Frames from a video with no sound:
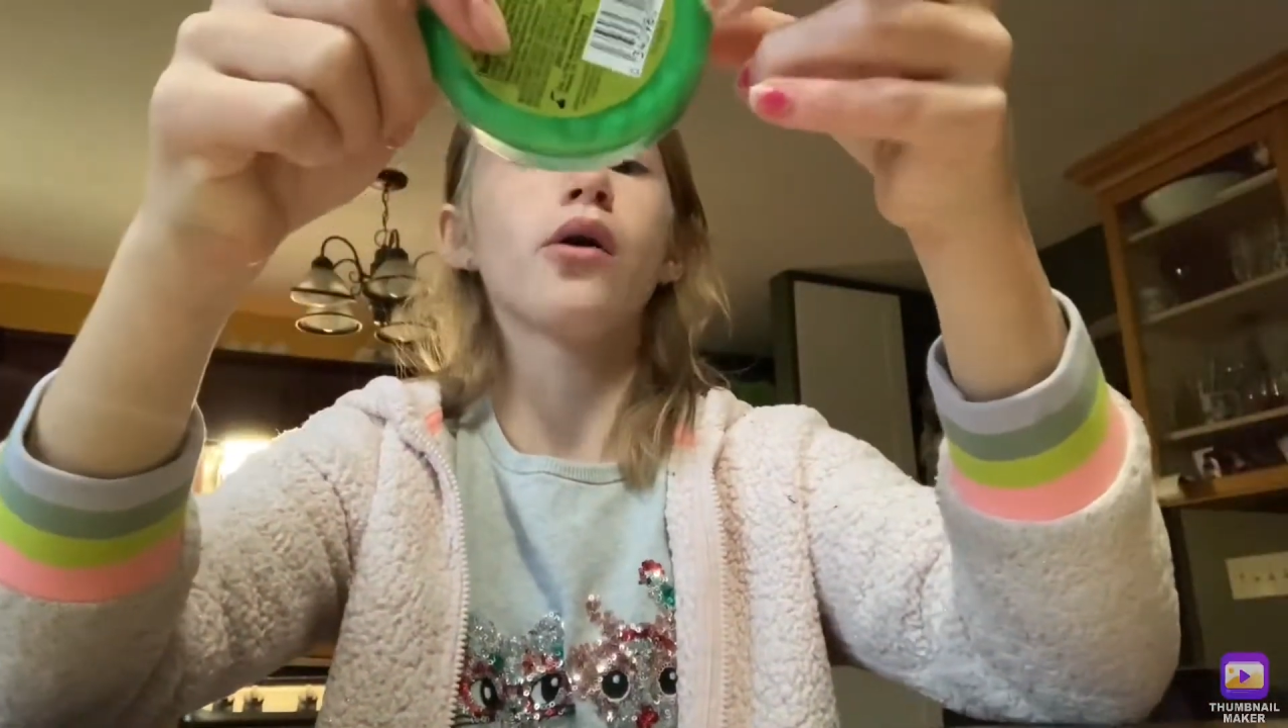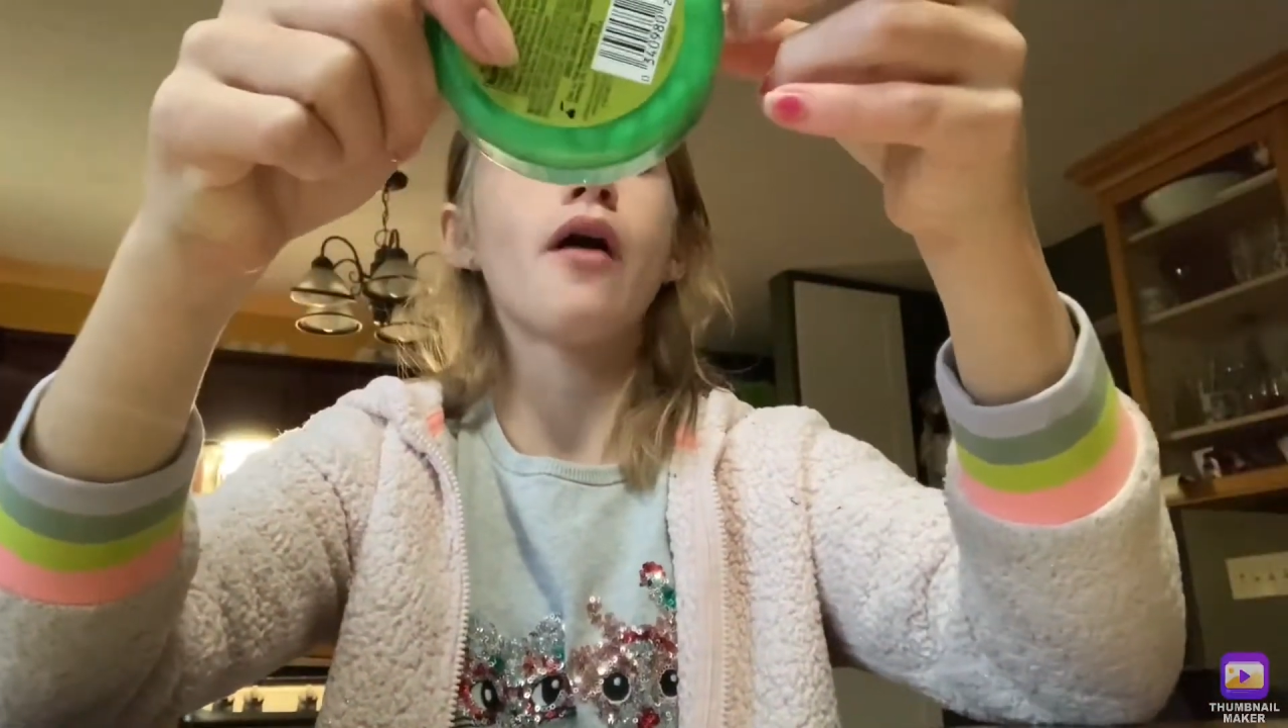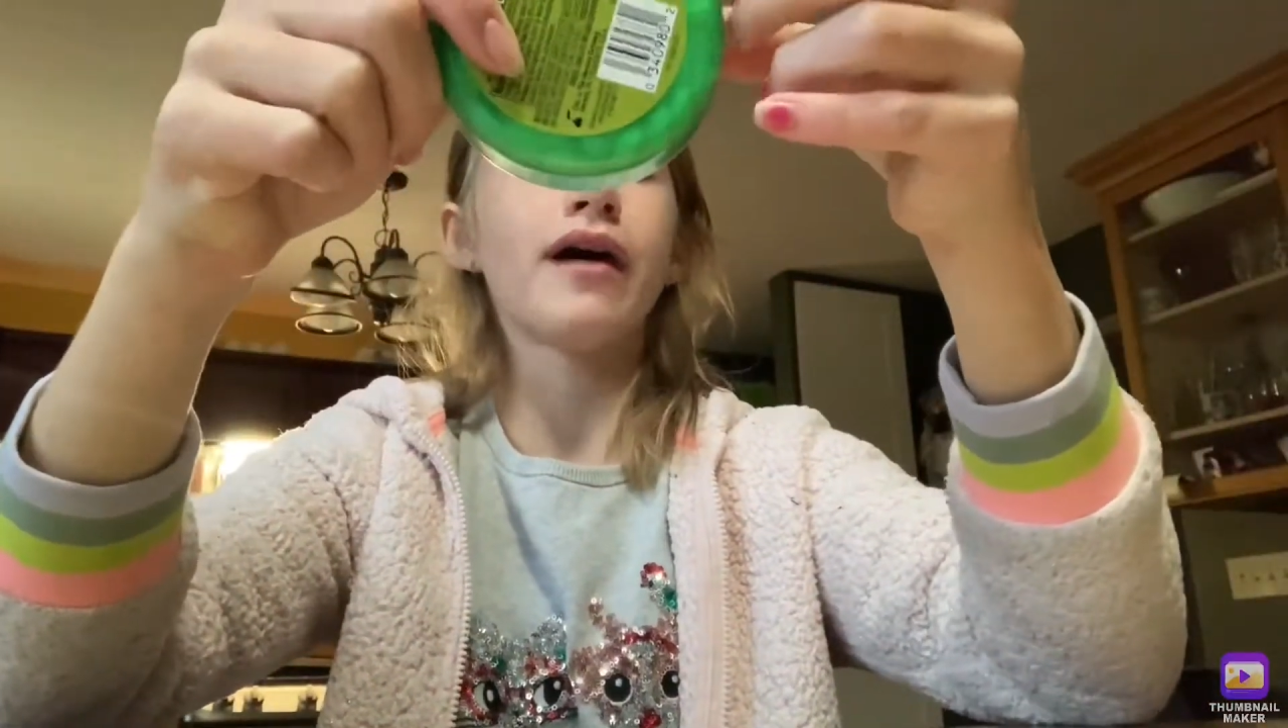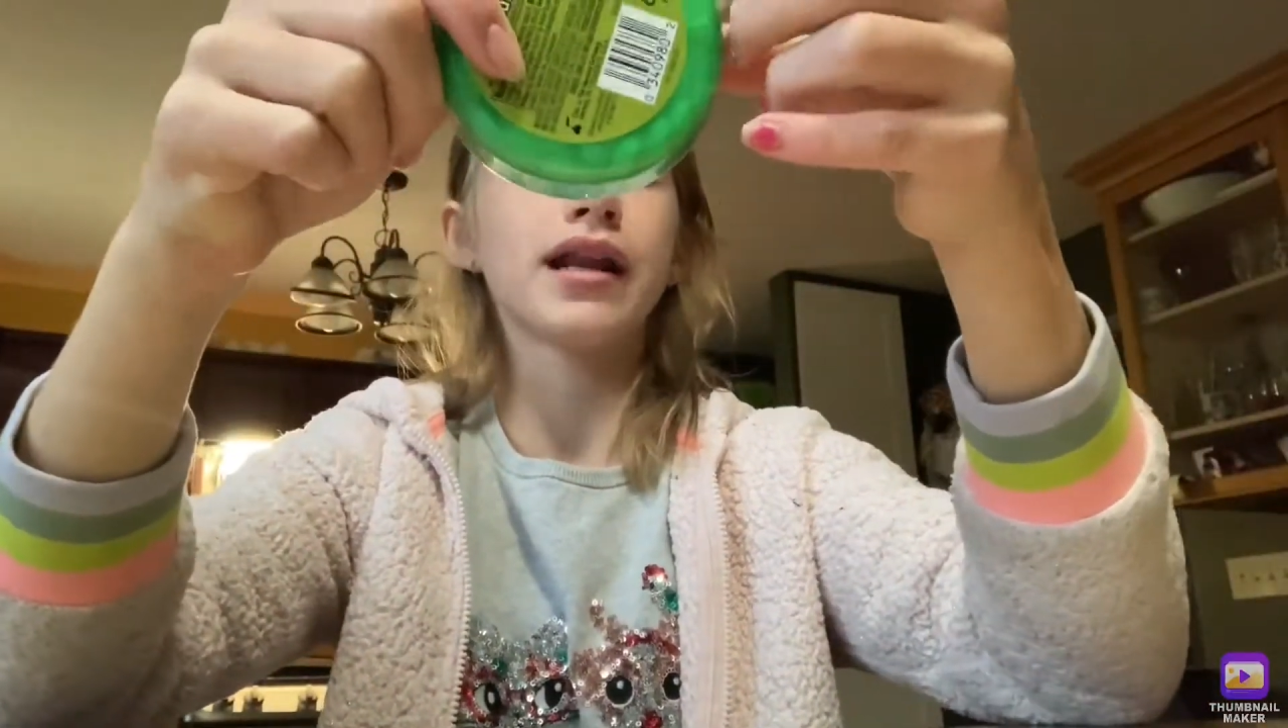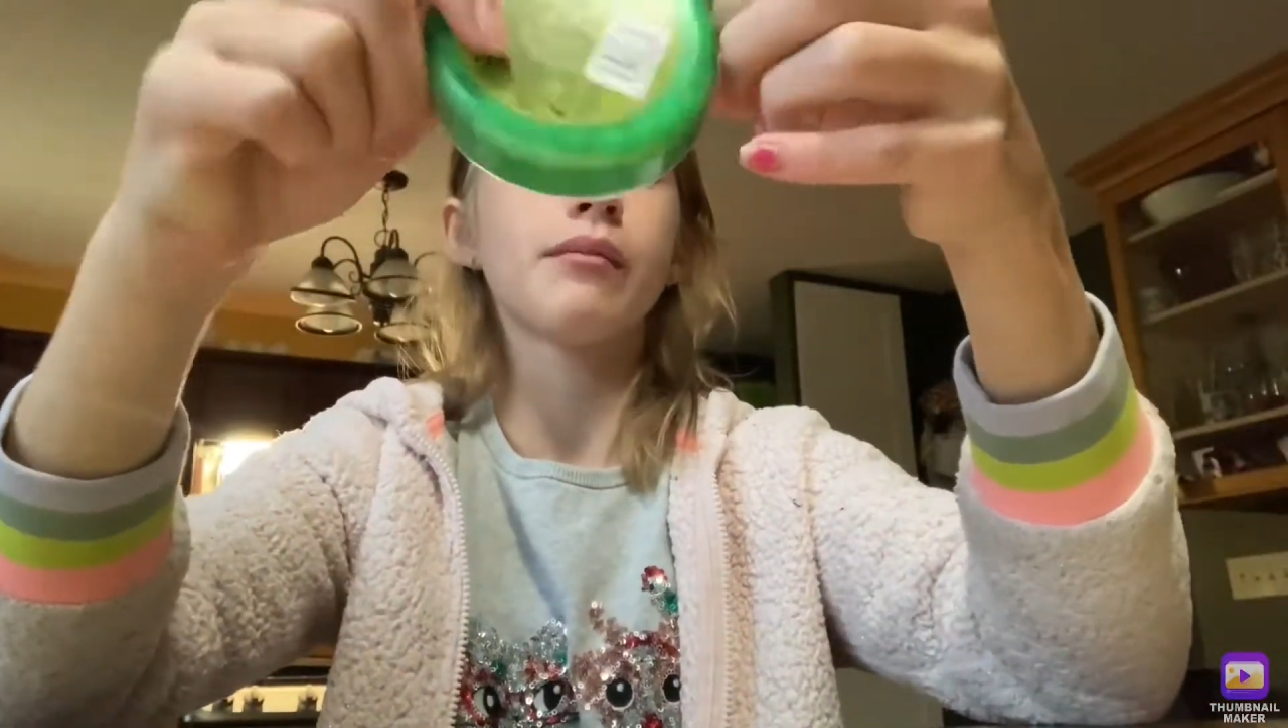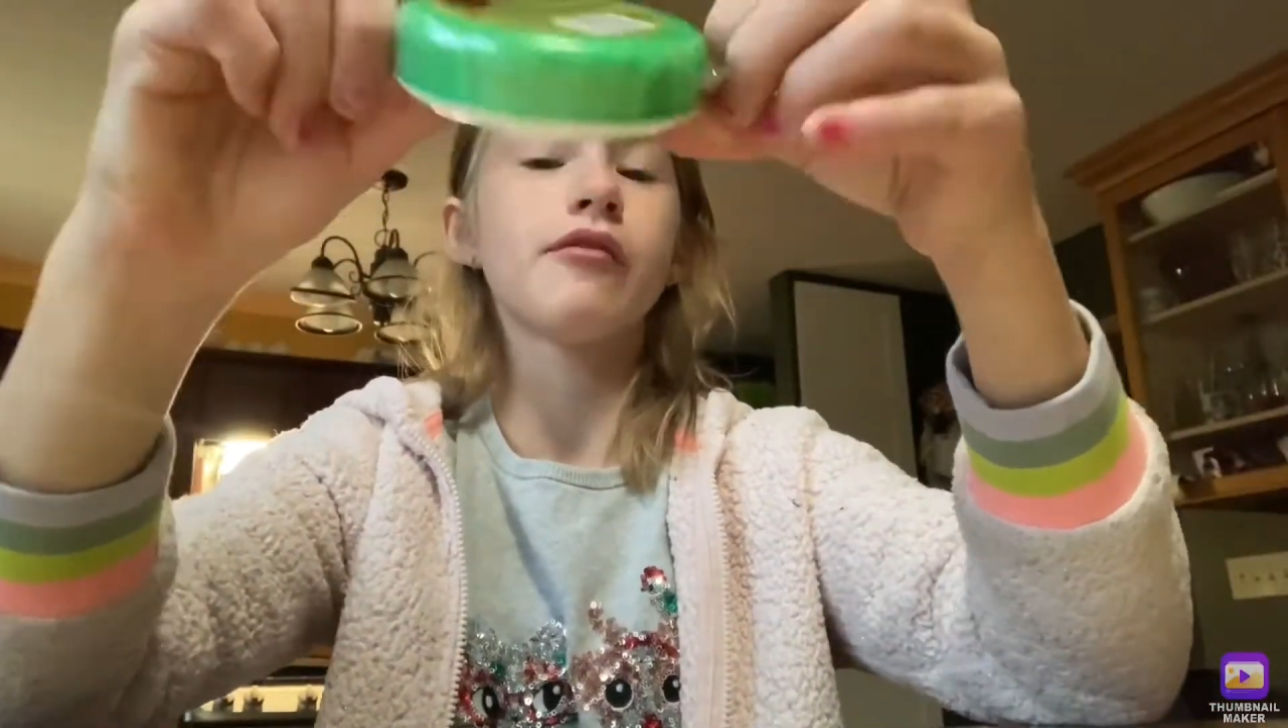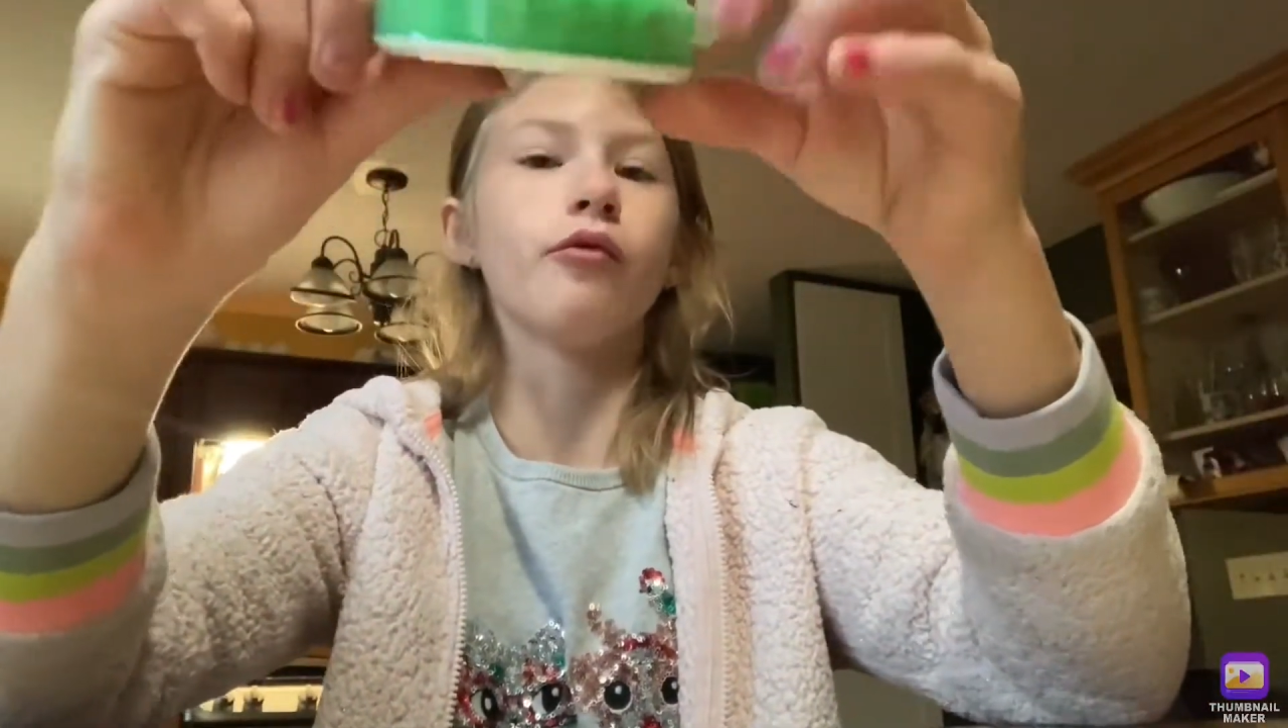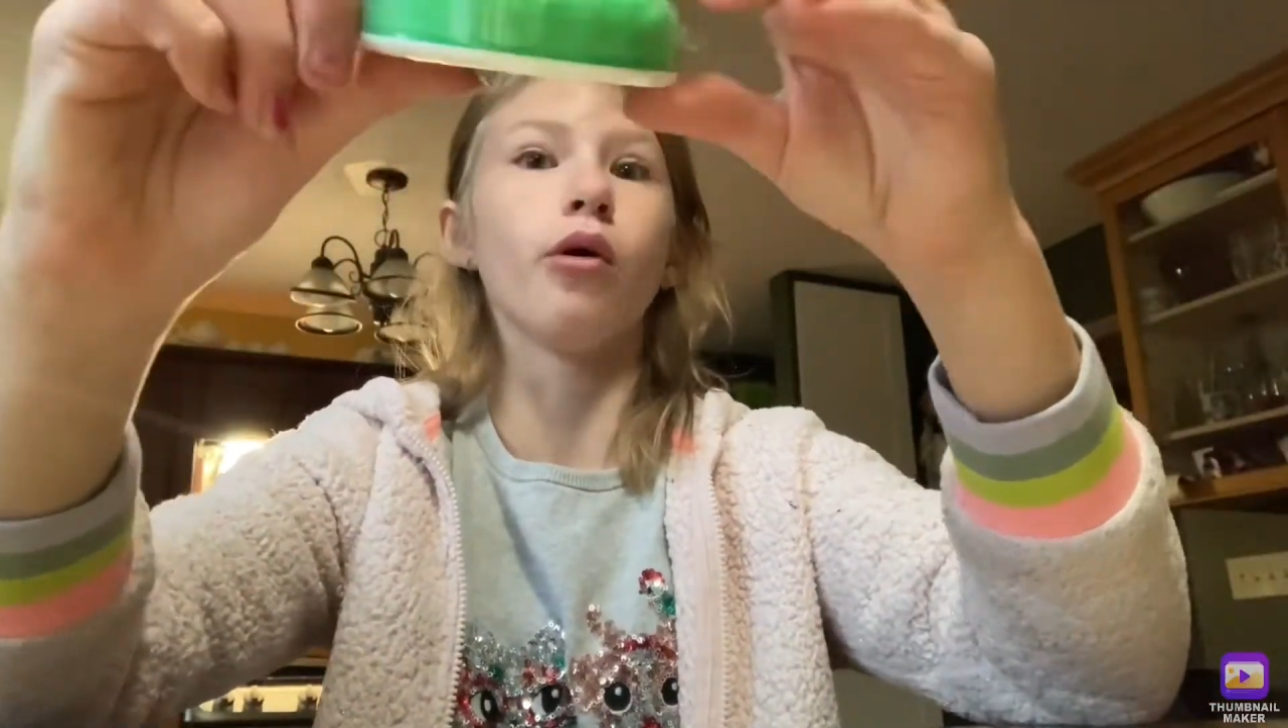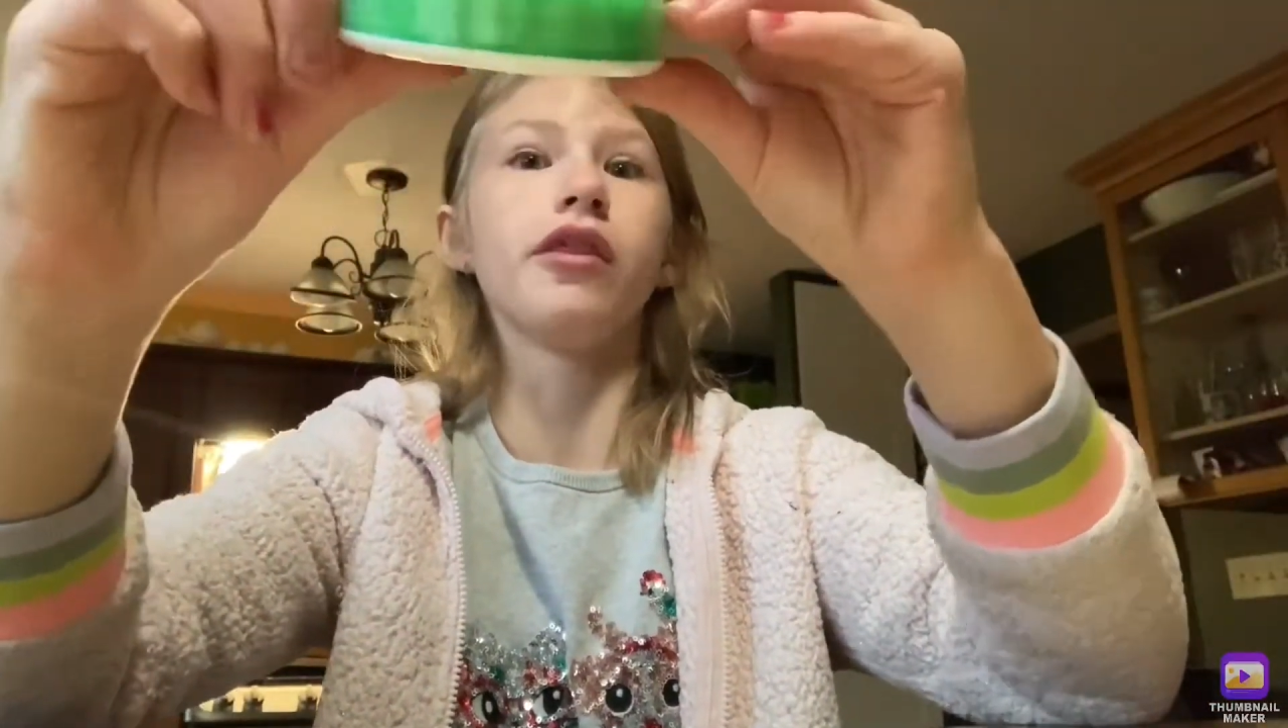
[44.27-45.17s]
I've had it before.